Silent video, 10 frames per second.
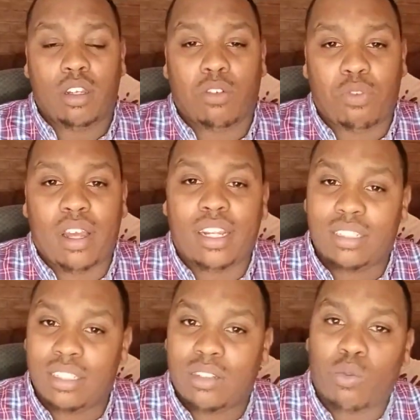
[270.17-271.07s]
your
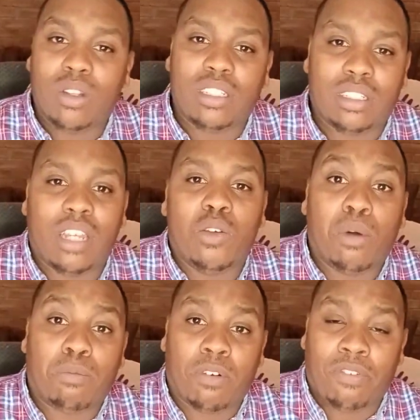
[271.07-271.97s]
finances and really set you up for